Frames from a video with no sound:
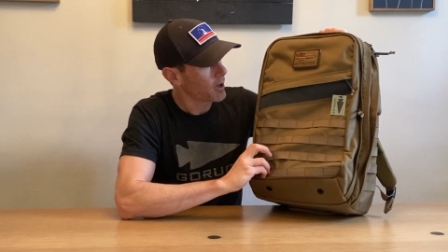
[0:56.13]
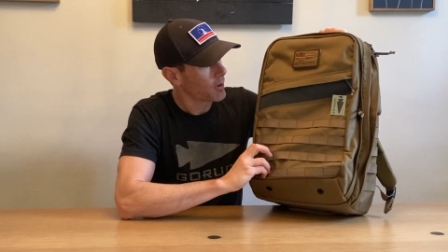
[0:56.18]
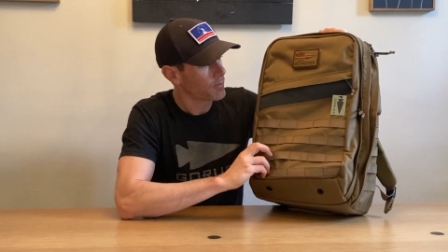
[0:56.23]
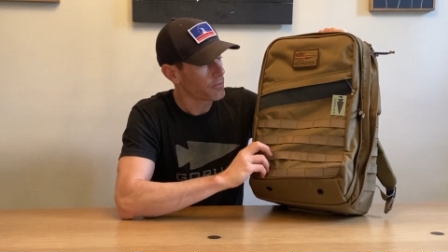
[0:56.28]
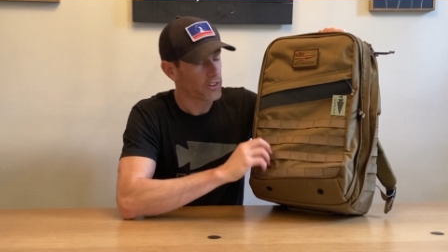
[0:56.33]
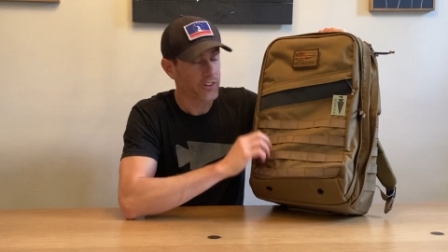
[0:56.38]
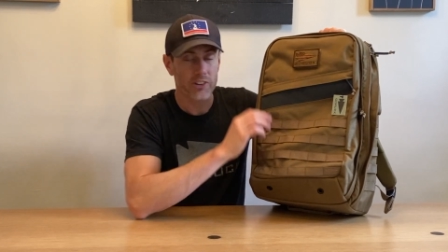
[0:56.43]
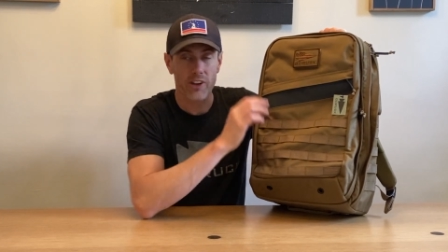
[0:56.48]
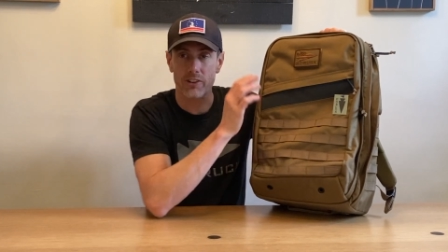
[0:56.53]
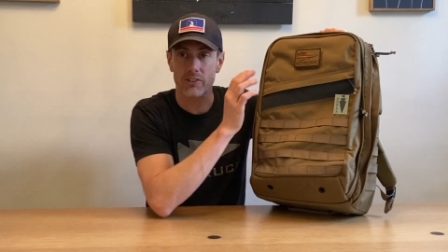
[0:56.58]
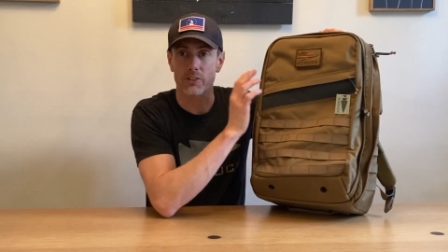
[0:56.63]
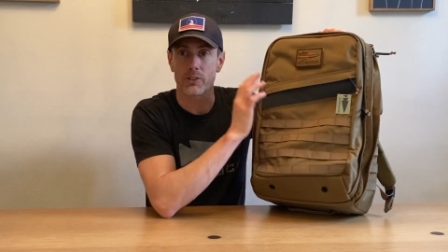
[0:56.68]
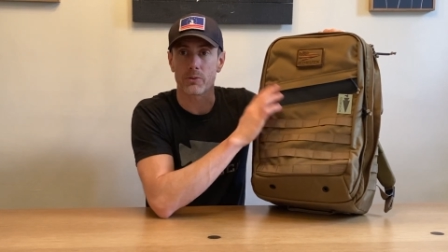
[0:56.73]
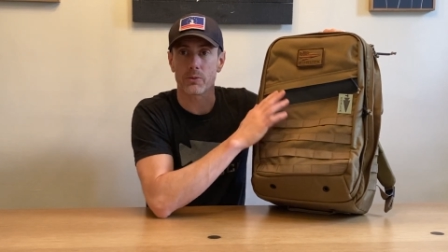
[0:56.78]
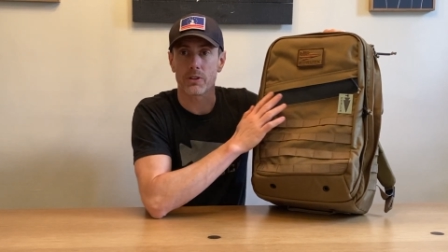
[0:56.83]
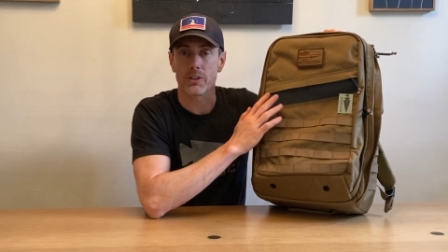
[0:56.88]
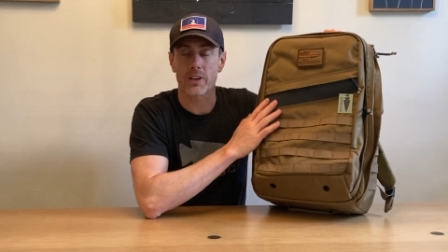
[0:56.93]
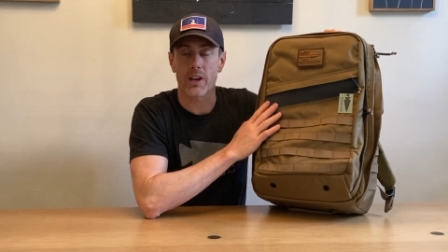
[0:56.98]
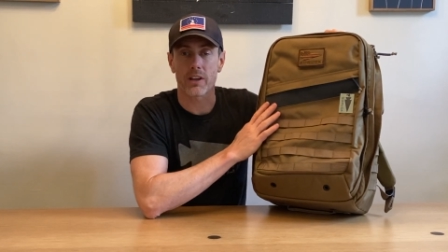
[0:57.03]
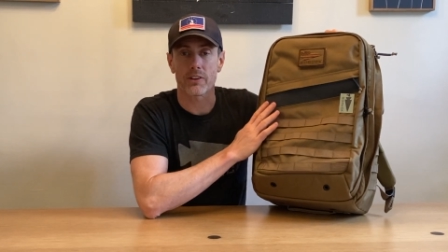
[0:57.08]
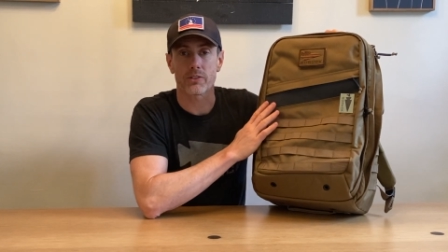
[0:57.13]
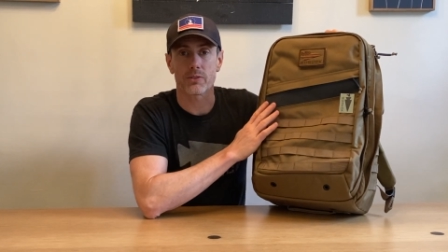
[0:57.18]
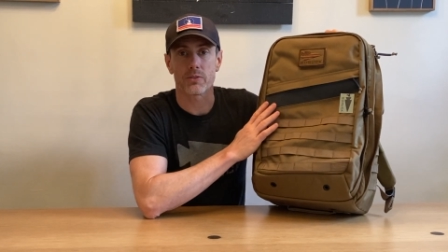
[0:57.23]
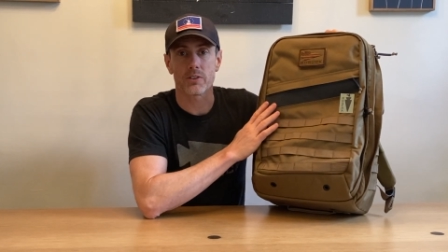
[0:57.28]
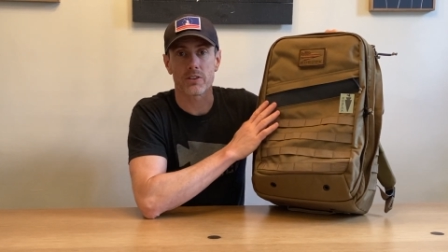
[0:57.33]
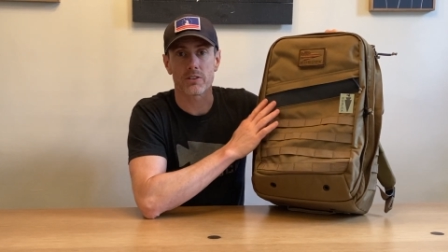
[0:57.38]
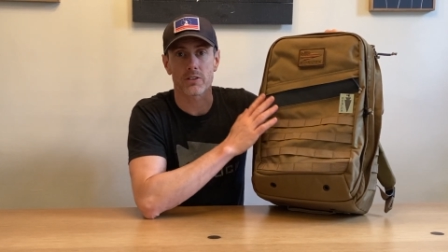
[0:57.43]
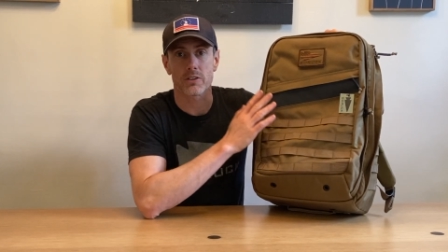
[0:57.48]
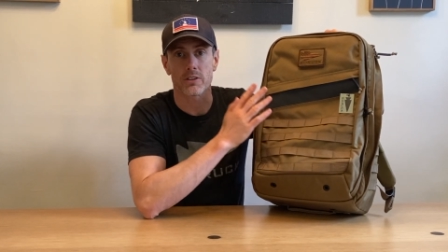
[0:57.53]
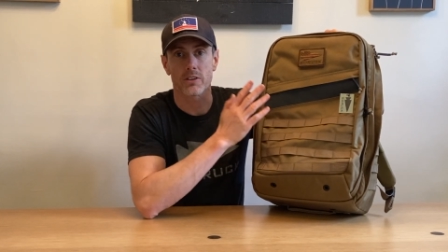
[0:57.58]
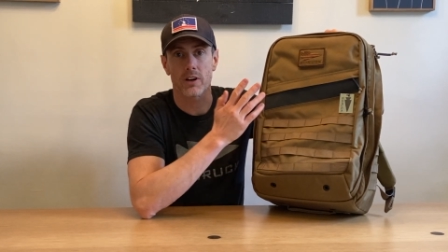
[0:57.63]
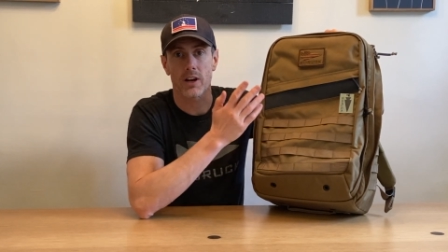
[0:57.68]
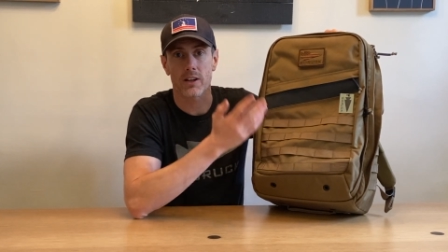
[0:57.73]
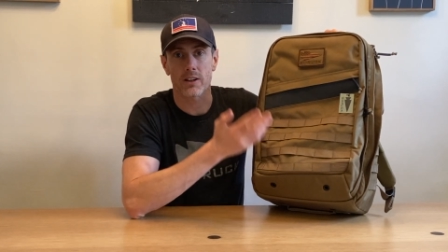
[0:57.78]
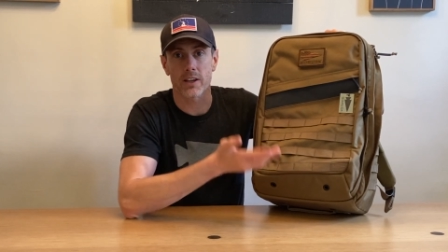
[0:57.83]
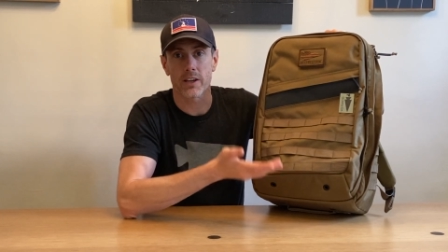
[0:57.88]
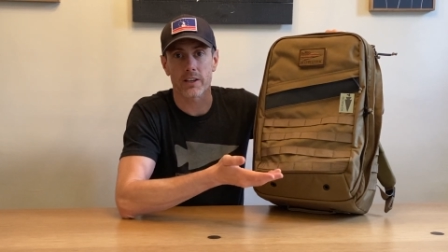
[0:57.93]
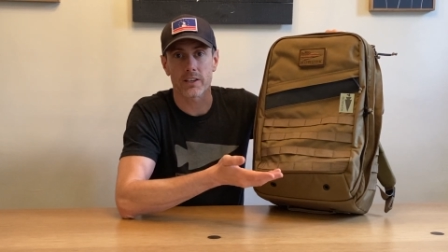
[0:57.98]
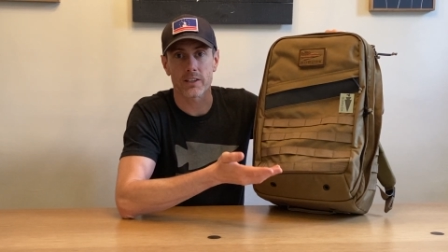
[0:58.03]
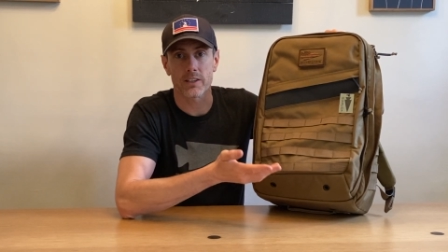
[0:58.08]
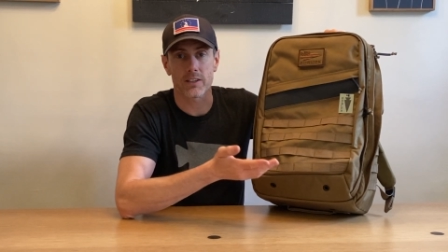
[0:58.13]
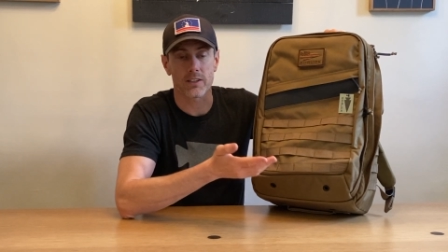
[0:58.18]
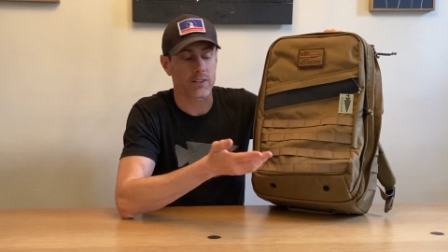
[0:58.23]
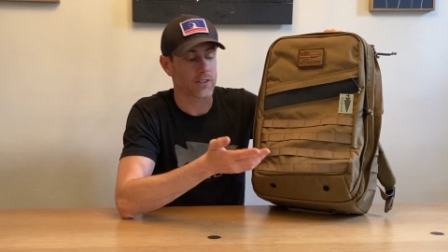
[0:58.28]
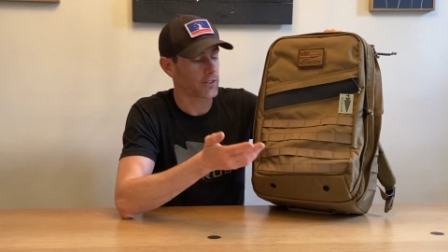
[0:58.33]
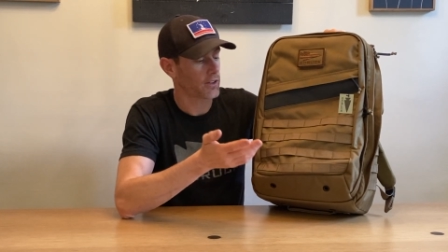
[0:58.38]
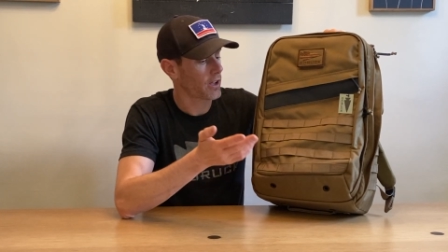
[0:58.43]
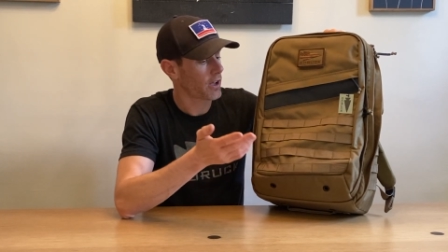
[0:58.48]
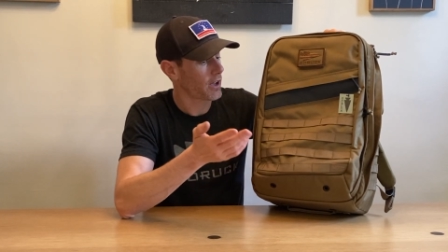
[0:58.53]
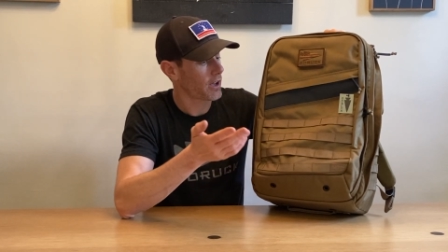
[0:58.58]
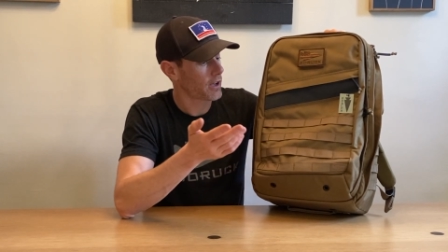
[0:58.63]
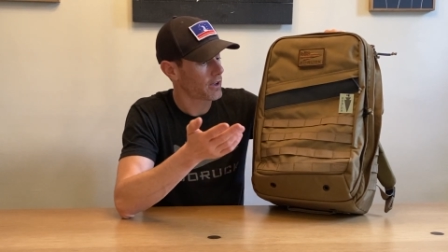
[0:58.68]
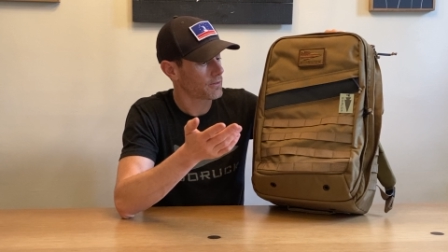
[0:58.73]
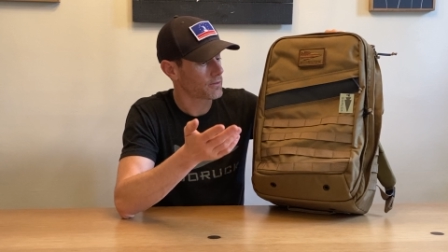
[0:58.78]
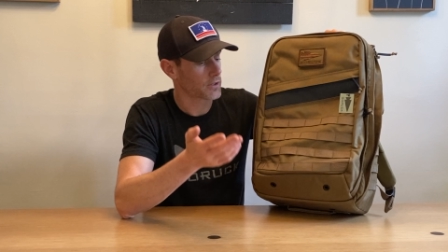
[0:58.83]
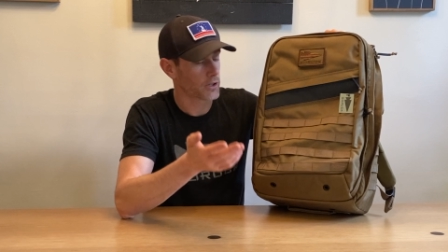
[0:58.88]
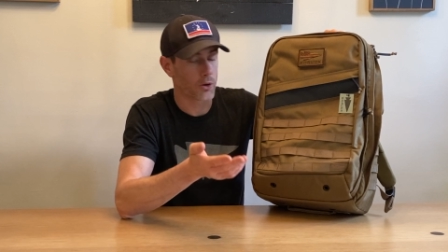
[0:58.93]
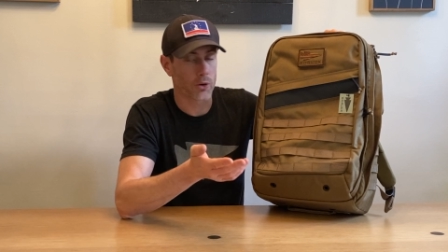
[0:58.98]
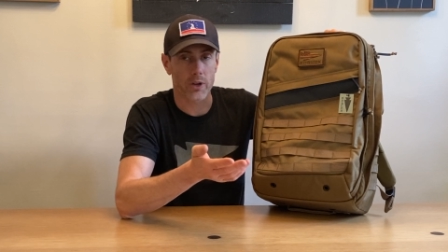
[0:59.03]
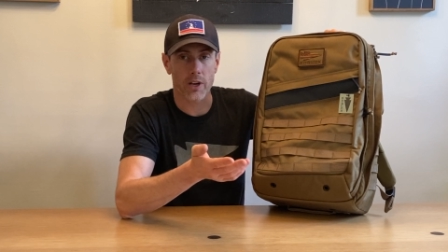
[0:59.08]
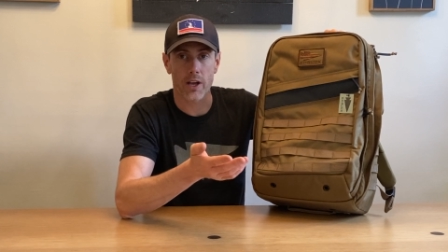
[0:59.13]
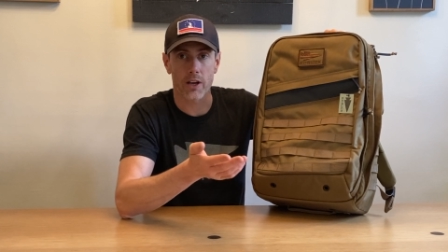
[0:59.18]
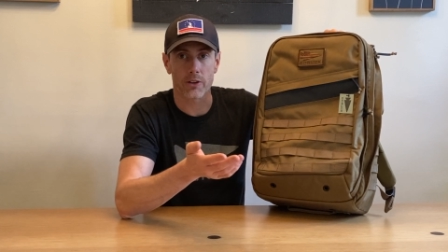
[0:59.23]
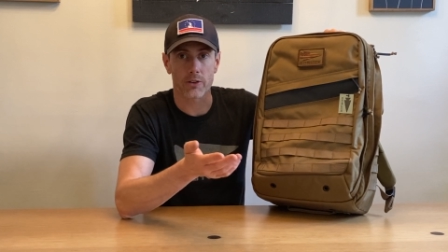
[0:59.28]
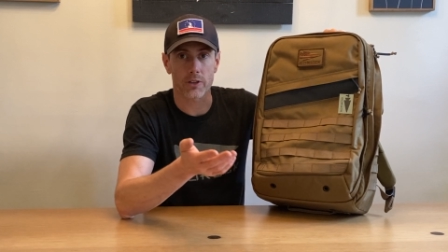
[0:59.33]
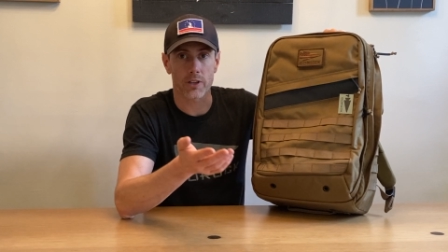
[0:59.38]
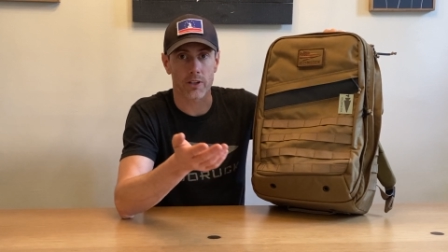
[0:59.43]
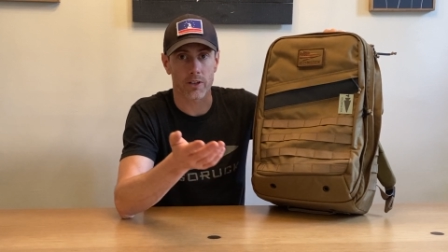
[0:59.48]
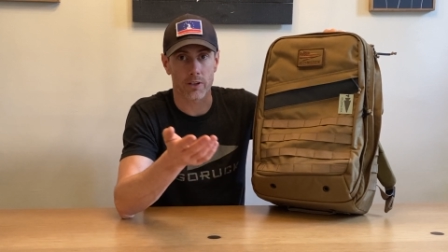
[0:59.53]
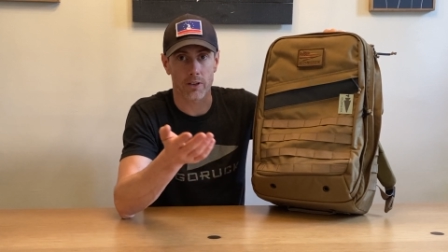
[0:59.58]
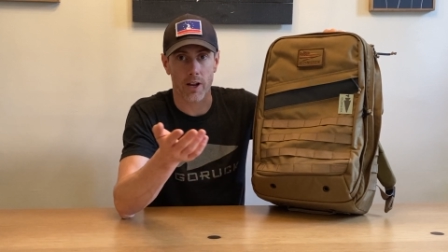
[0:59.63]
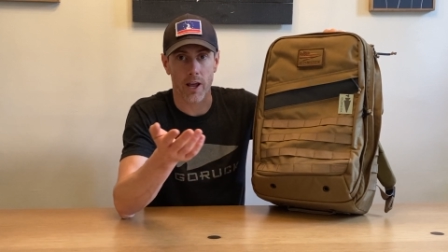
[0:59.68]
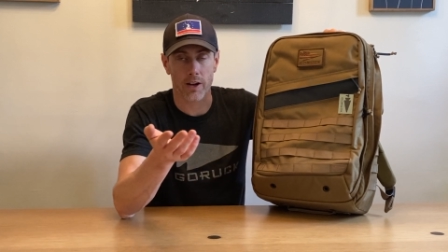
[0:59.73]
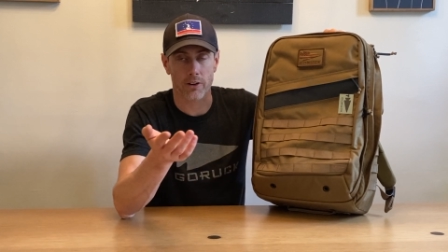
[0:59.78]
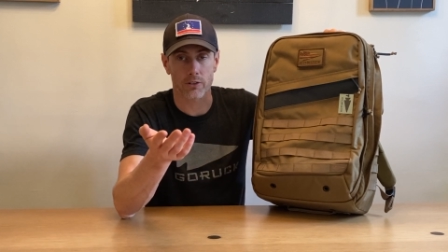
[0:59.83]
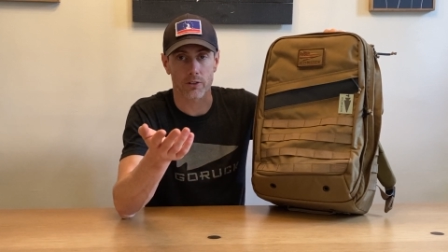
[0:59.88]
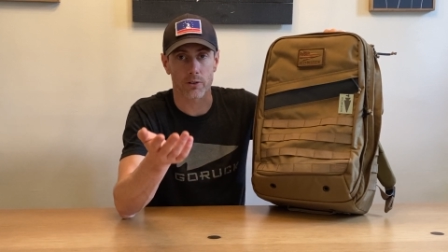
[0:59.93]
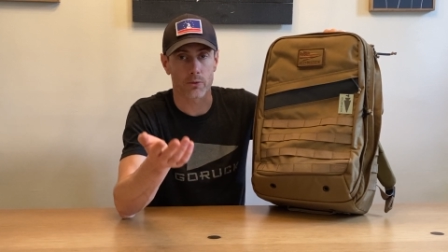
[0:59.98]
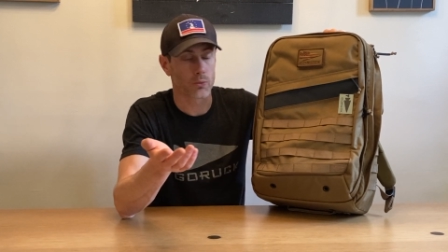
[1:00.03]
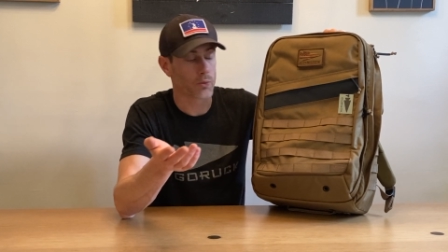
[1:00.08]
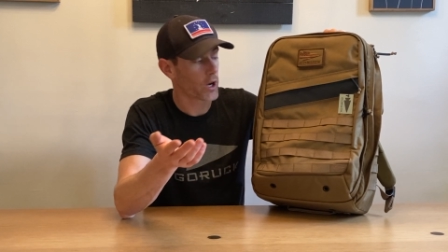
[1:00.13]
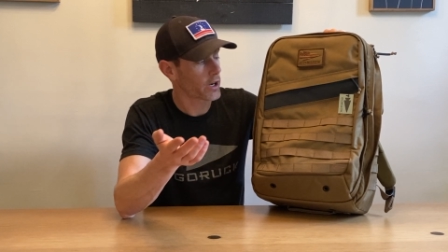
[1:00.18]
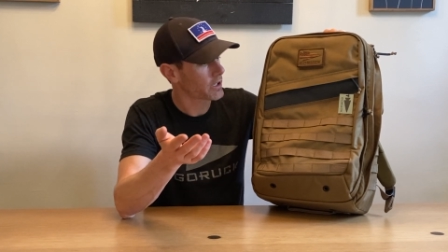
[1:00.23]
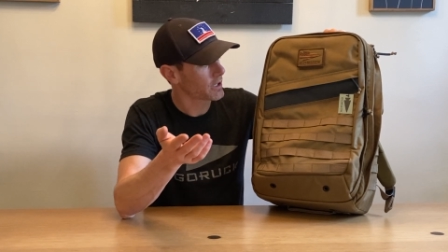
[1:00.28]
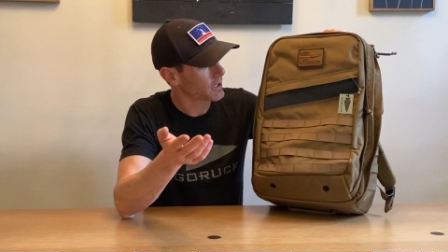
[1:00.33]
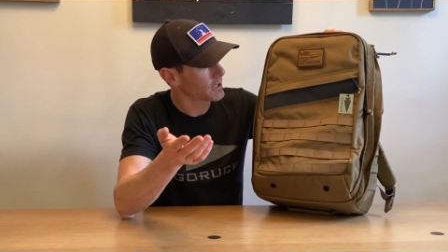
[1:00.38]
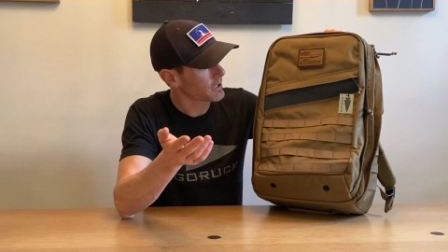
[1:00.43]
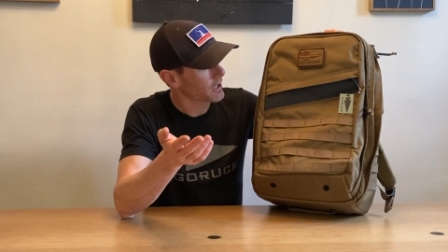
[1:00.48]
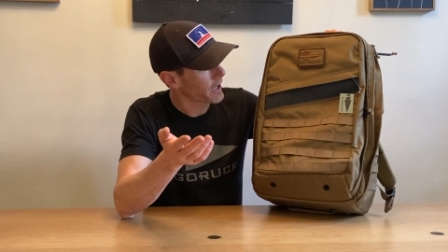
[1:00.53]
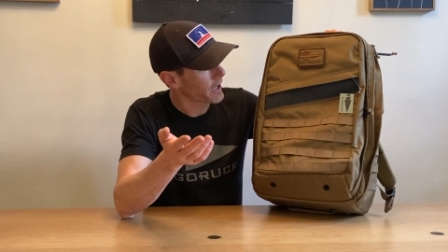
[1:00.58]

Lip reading: This is actually a really nice feature. I like it for going out and actually rucking